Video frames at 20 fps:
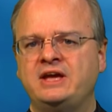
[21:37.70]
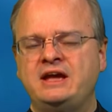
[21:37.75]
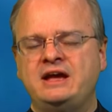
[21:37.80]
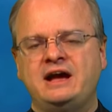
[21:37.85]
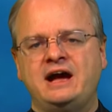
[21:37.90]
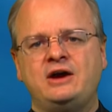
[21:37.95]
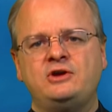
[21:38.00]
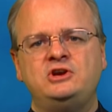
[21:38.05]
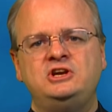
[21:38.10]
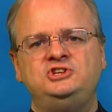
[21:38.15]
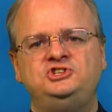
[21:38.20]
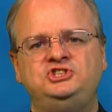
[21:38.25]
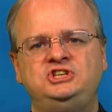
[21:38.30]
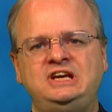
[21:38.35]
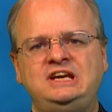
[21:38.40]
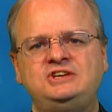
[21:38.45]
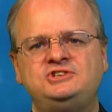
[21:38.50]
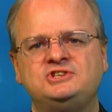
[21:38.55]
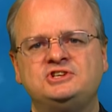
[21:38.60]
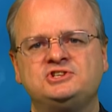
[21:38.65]
How did
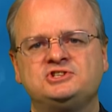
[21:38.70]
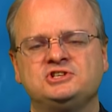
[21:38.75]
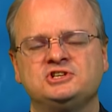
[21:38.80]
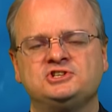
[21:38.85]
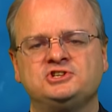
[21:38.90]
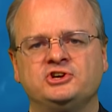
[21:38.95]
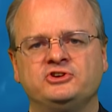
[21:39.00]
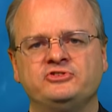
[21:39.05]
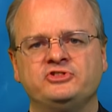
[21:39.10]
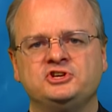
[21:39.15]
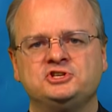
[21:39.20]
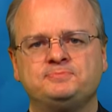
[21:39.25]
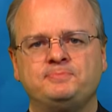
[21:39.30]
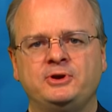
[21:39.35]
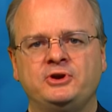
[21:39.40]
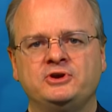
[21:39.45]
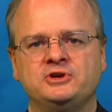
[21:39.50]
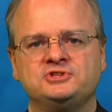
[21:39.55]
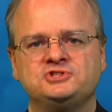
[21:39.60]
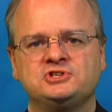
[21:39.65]
Jesus discern the
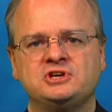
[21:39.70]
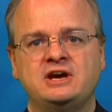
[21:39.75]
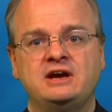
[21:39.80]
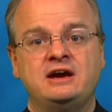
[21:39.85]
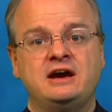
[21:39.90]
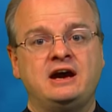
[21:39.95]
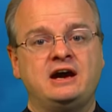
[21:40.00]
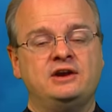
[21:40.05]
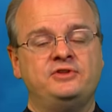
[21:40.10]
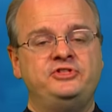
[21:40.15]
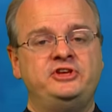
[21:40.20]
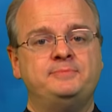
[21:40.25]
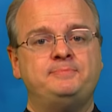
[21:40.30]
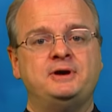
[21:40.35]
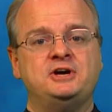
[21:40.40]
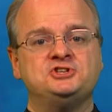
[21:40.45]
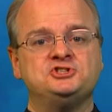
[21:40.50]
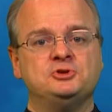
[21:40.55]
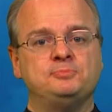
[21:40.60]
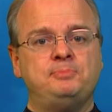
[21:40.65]
spirits? How did the
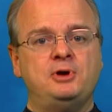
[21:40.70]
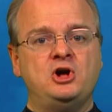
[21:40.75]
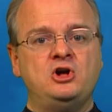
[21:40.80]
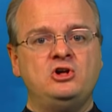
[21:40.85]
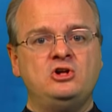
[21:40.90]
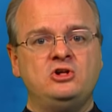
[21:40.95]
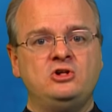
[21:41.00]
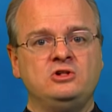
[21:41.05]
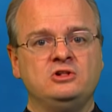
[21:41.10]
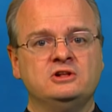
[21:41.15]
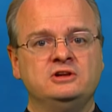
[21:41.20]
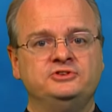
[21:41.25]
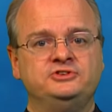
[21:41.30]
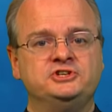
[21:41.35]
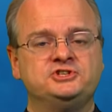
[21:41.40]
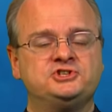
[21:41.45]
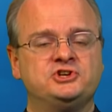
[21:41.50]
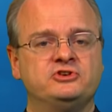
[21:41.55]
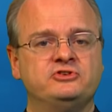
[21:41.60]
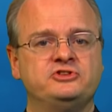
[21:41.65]
Apostle Paul
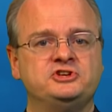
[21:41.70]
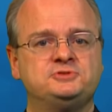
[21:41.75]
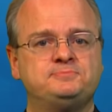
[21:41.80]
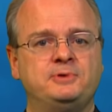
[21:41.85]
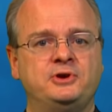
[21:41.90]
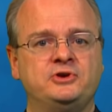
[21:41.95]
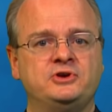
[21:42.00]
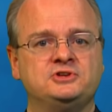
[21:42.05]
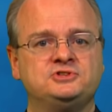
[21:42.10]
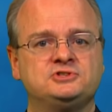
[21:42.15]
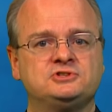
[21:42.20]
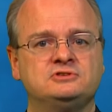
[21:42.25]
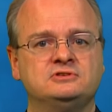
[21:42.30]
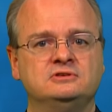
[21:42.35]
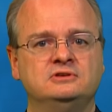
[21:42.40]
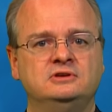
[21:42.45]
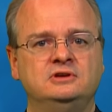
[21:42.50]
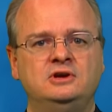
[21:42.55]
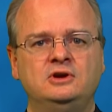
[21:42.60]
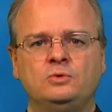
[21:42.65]
discern the spirits?
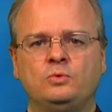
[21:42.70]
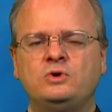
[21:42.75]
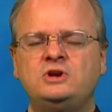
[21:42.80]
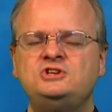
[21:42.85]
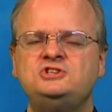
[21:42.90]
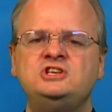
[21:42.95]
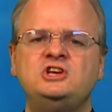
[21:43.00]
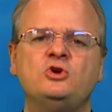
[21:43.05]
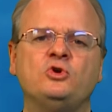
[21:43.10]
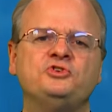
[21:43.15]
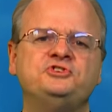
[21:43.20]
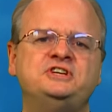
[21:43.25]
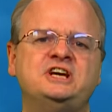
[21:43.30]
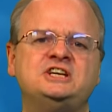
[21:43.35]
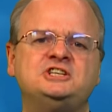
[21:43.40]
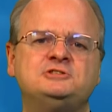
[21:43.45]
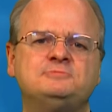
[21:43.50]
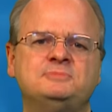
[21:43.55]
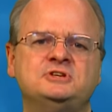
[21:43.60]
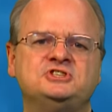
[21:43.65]
What does the Old
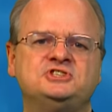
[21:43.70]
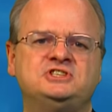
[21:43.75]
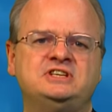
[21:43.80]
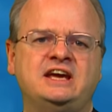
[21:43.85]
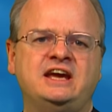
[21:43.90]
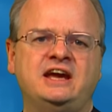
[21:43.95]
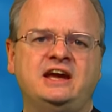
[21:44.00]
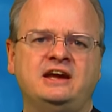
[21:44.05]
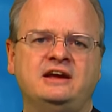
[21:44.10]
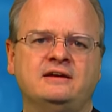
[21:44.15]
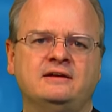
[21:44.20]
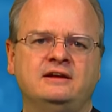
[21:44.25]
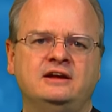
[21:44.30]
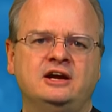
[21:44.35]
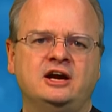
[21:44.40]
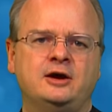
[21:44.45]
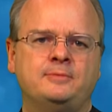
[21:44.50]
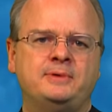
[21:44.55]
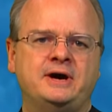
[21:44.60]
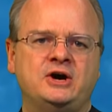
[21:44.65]
Testament say
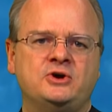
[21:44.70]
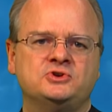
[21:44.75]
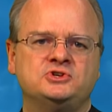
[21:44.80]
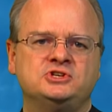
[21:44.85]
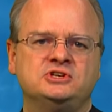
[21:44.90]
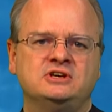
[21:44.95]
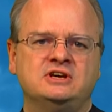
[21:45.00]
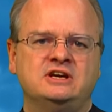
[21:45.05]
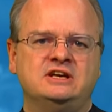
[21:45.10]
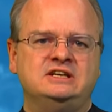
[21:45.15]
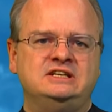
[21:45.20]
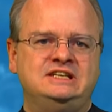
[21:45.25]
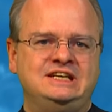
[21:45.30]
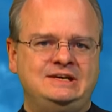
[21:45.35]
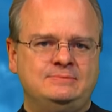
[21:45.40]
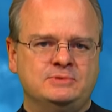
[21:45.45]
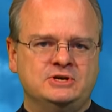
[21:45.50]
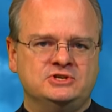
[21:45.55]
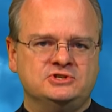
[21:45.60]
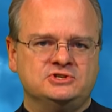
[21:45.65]
about
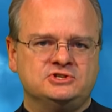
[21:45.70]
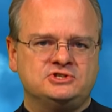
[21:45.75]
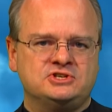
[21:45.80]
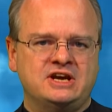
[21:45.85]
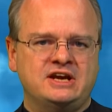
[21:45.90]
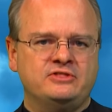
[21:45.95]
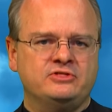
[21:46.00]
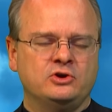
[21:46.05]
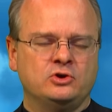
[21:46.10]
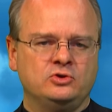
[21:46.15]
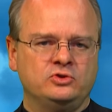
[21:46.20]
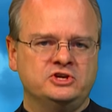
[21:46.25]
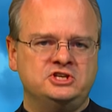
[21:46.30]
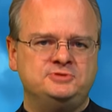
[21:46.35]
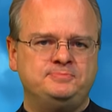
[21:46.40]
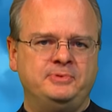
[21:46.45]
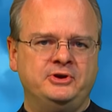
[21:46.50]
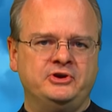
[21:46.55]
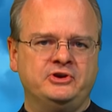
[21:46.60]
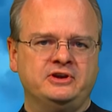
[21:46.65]
demons and the Holy
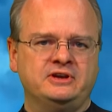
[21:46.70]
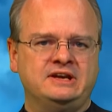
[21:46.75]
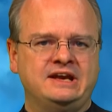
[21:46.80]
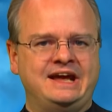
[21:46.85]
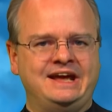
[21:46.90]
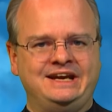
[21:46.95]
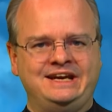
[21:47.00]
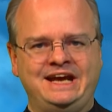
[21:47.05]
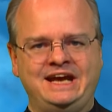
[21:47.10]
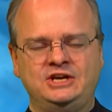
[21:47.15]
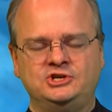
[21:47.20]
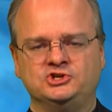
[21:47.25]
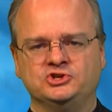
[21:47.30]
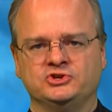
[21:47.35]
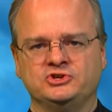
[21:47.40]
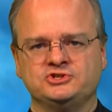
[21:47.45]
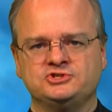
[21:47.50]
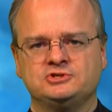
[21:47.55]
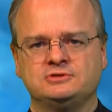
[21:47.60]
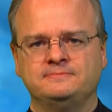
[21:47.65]
Spirit and
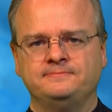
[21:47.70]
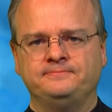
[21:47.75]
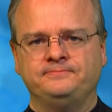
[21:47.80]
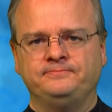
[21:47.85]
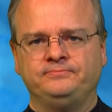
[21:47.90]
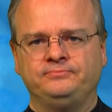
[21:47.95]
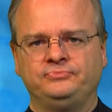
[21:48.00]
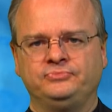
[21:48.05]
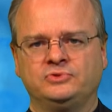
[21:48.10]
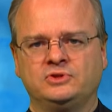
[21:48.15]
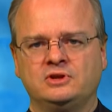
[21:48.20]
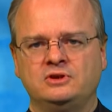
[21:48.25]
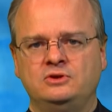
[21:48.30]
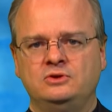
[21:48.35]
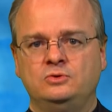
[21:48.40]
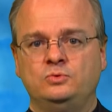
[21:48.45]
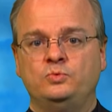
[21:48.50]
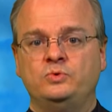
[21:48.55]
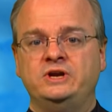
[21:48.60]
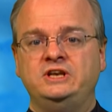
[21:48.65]
angels?
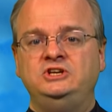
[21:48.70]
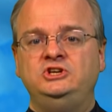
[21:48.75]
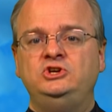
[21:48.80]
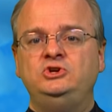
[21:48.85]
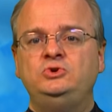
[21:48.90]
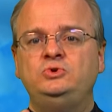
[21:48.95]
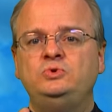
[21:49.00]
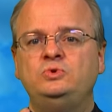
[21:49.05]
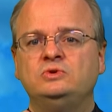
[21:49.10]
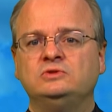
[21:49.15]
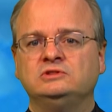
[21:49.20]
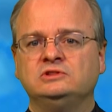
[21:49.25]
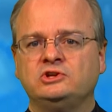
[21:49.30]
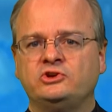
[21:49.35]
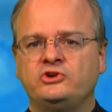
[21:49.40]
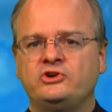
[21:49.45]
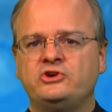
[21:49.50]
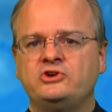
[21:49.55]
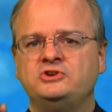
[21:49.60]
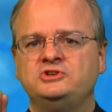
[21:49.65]
When you
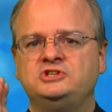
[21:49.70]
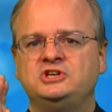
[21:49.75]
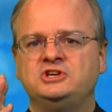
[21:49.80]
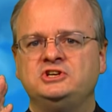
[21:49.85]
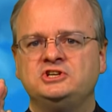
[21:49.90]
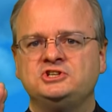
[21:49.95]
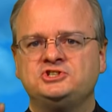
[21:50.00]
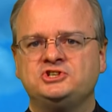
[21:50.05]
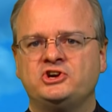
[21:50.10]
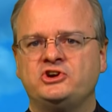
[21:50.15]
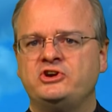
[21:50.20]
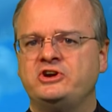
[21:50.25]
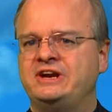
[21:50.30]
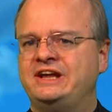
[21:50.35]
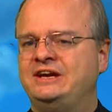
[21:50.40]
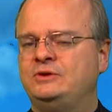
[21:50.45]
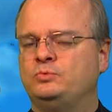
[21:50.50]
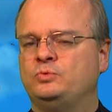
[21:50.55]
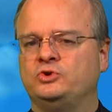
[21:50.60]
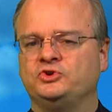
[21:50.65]
learn to discern,
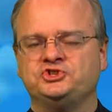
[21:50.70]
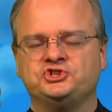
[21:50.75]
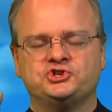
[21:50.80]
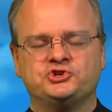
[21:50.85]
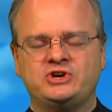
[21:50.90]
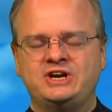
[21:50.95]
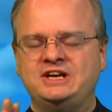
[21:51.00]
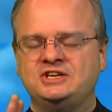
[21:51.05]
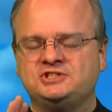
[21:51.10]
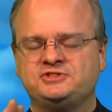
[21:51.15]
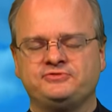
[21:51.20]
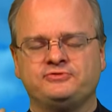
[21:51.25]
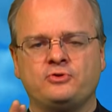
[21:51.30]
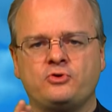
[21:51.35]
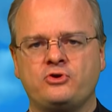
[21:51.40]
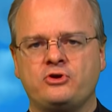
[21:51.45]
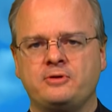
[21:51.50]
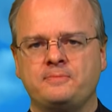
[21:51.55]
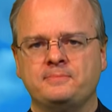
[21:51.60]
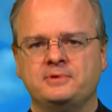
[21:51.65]
it will
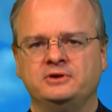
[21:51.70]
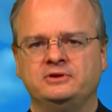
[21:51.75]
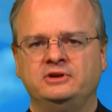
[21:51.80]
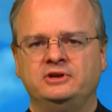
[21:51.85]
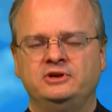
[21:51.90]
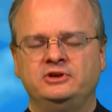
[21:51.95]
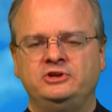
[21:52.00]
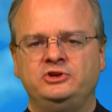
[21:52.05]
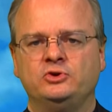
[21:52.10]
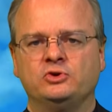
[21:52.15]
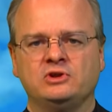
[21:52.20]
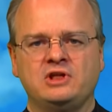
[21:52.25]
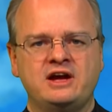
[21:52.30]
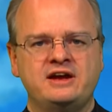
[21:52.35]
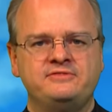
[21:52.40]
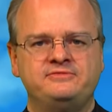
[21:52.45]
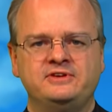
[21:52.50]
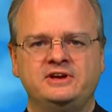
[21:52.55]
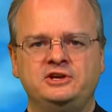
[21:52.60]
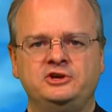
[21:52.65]
transform your
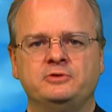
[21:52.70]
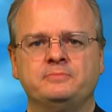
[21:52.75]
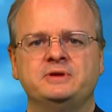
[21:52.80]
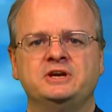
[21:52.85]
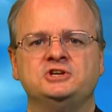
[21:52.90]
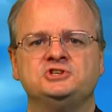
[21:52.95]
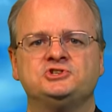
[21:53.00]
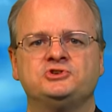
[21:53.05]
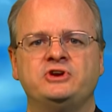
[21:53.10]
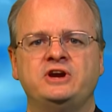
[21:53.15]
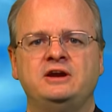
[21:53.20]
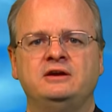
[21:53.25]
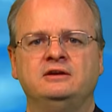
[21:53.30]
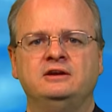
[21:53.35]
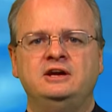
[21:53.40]
life and your ministry.